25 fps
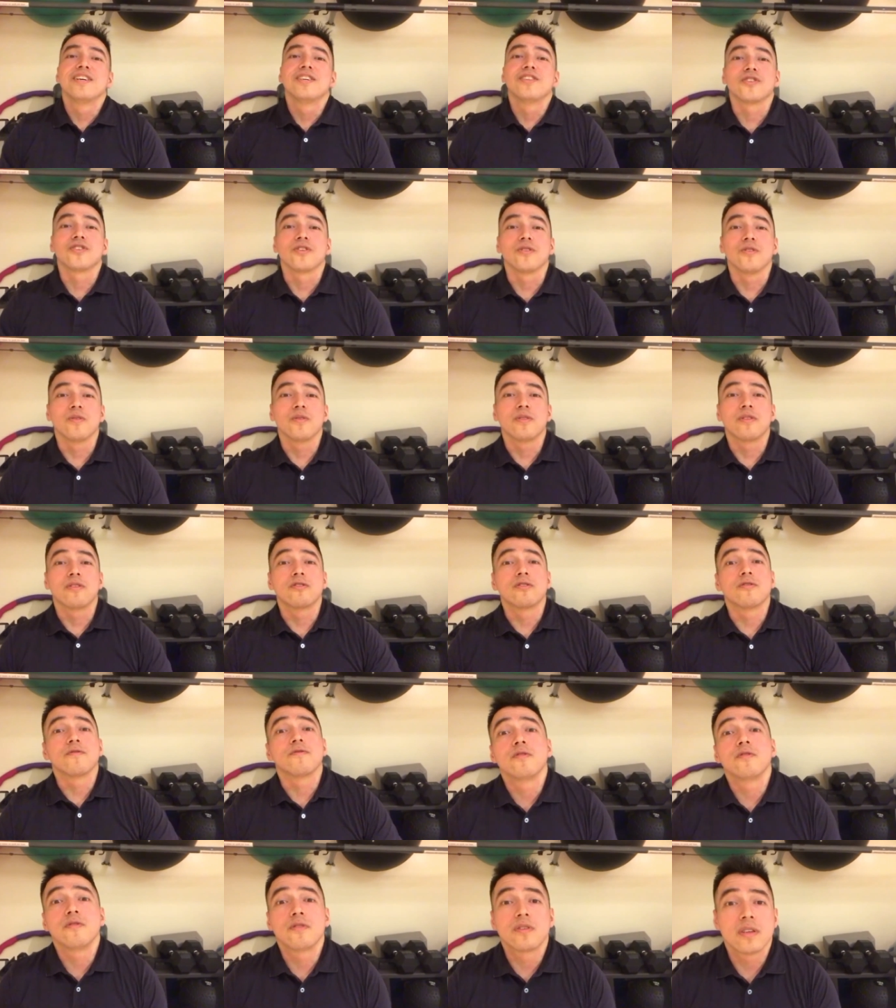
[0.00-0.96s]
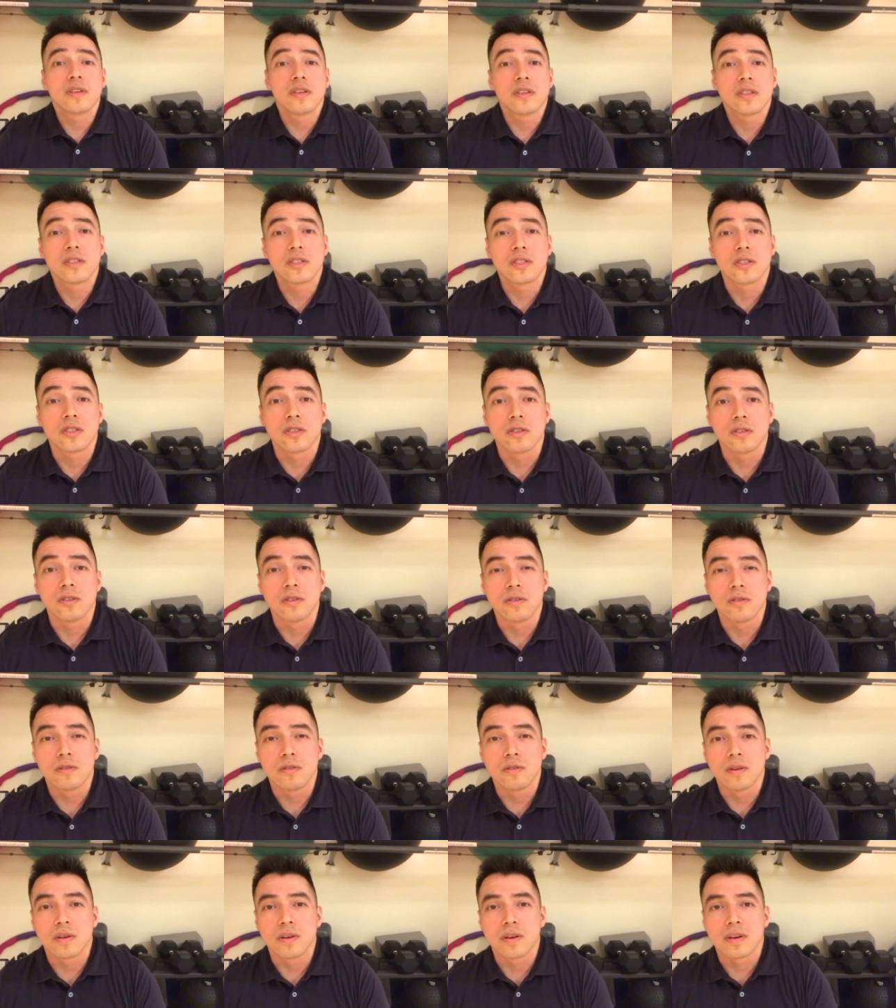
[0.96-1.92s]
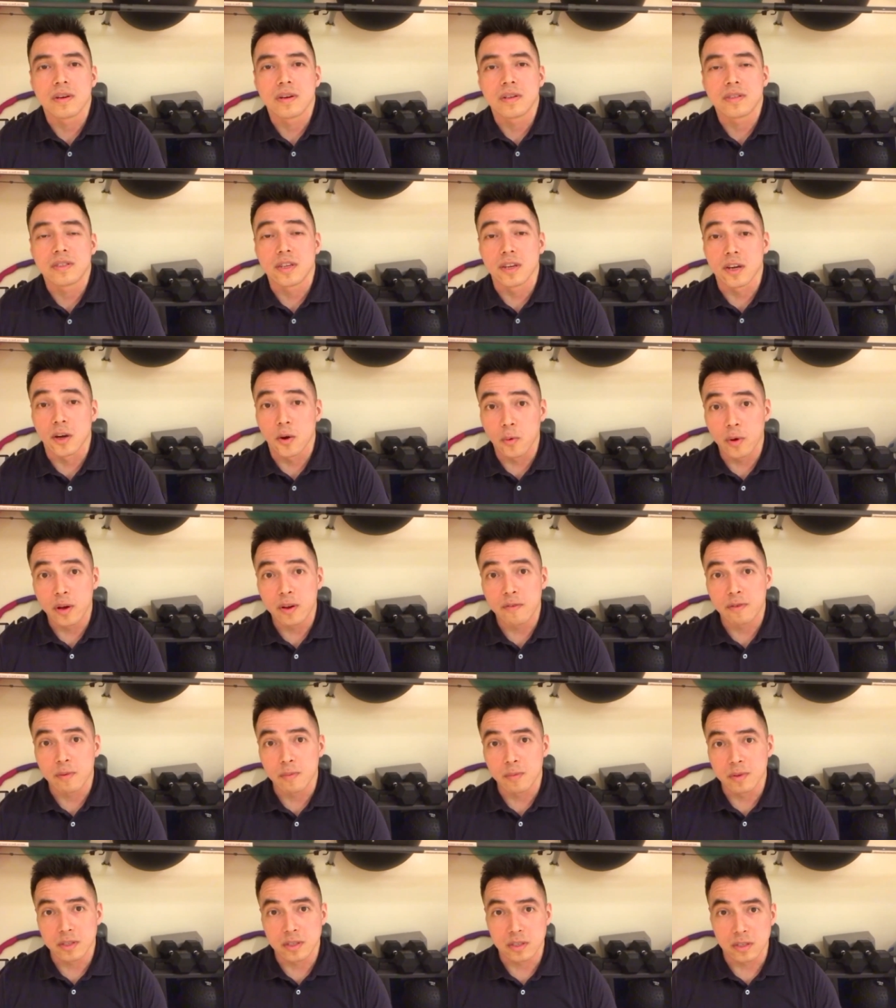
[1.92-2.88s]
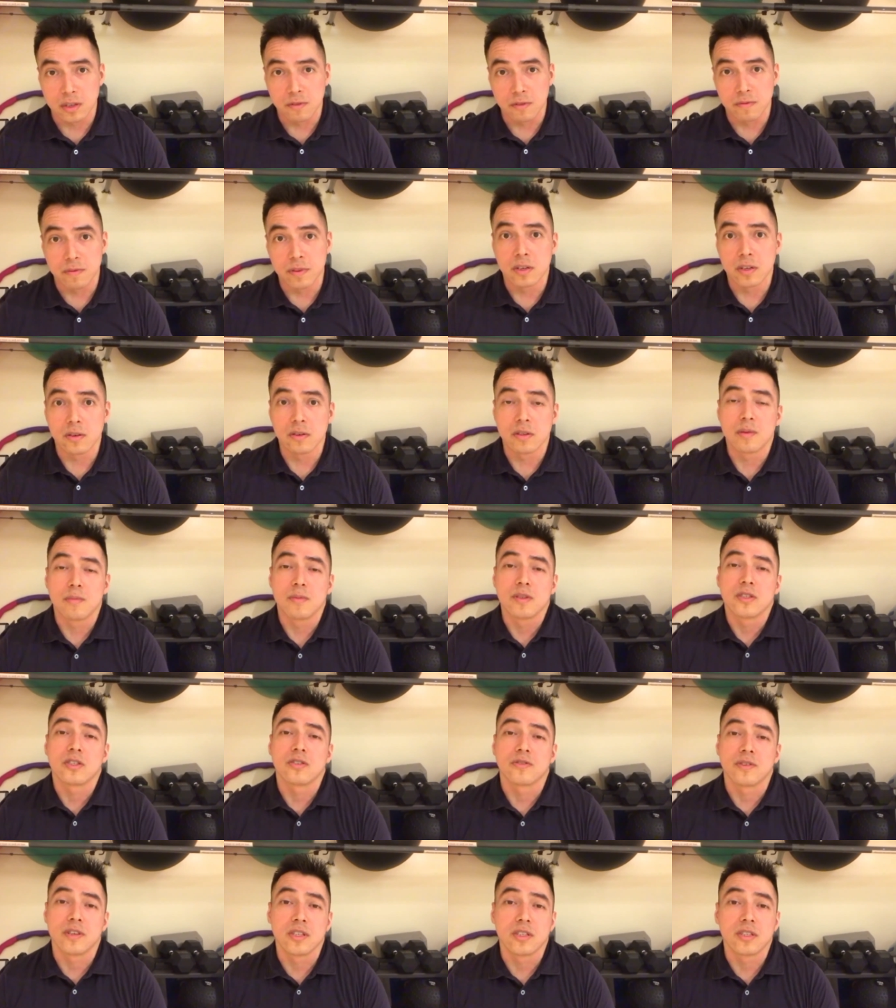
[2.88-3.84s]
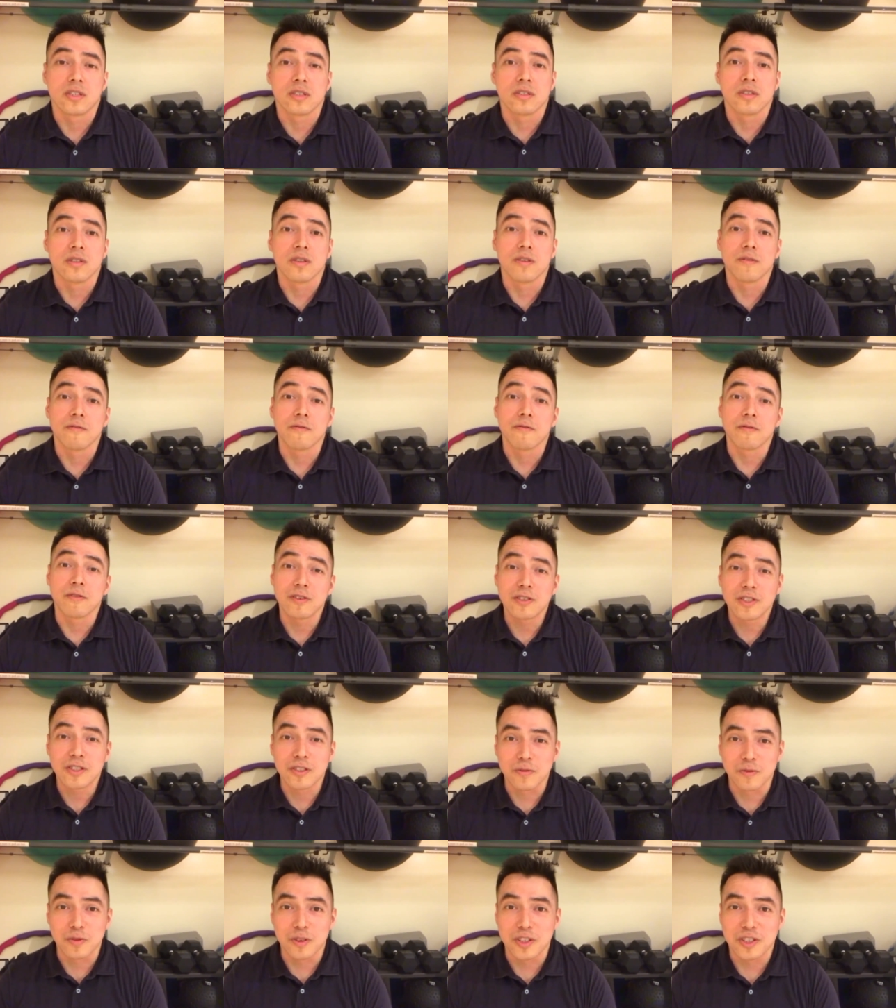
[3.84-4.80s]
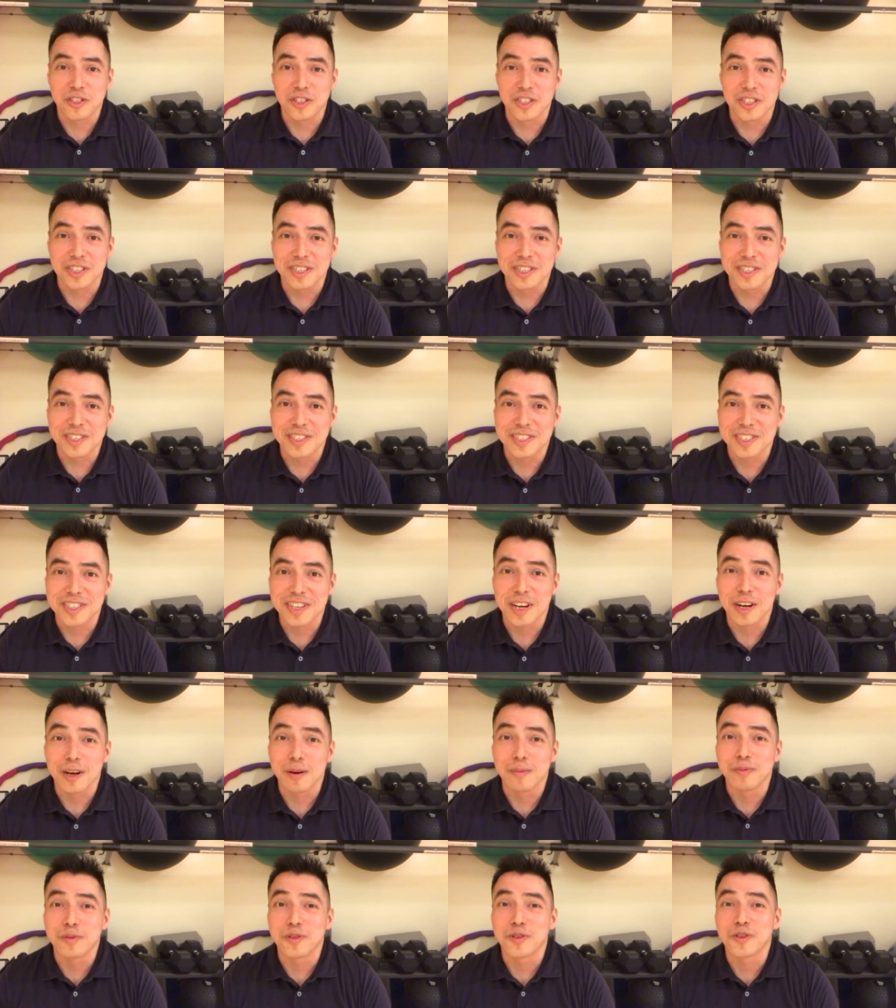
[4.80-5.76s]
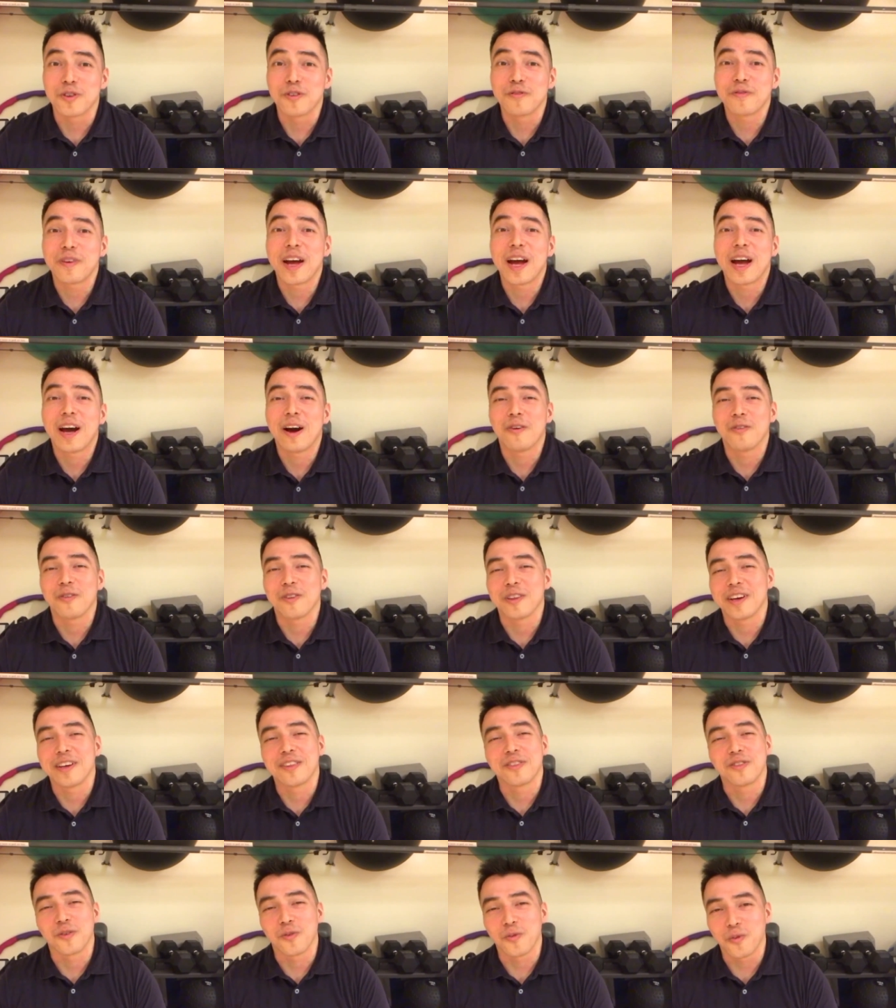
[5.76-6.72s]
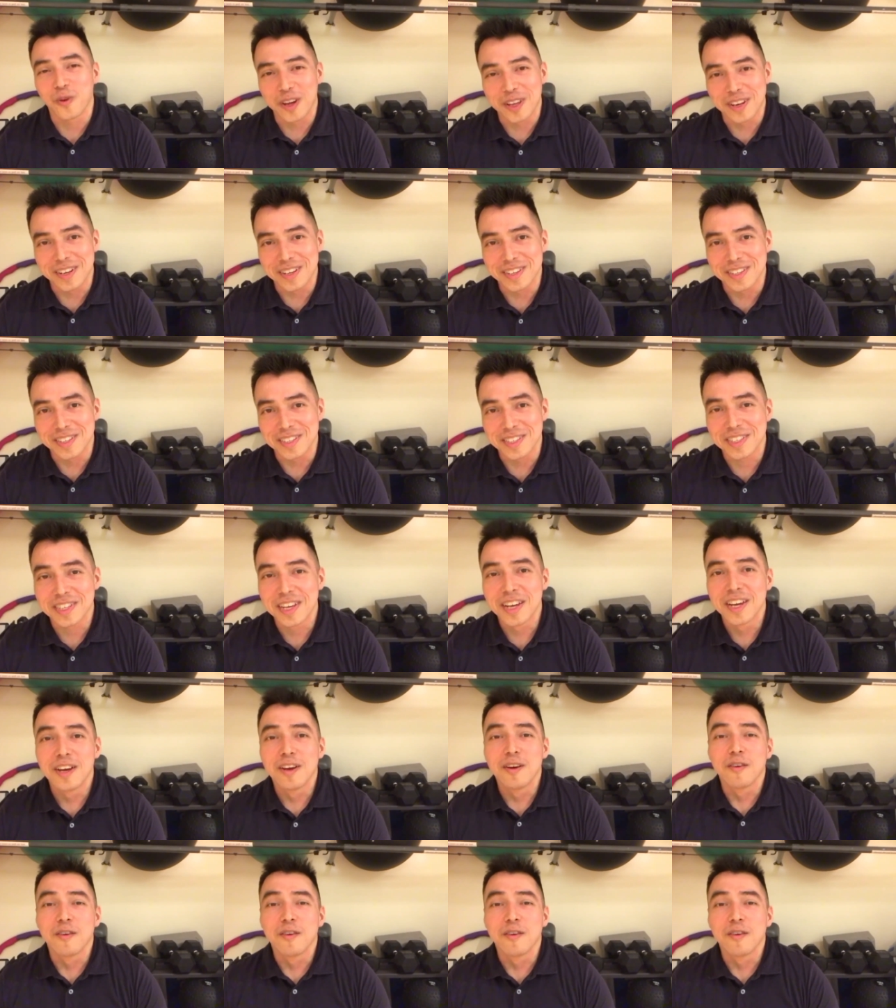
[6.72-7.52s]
So there's a few things to take away from this little video demonstration. The first of which is observe how light the weight is.